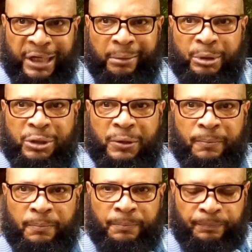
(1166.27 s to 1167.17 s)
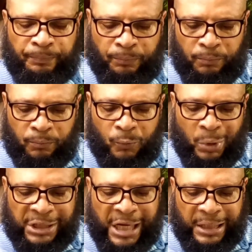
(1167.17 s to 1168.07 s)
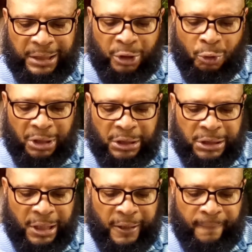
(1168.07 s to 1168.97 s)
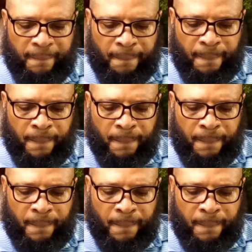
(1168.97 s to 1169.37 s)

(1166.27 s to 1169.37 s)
damage, which I didn't know at the time.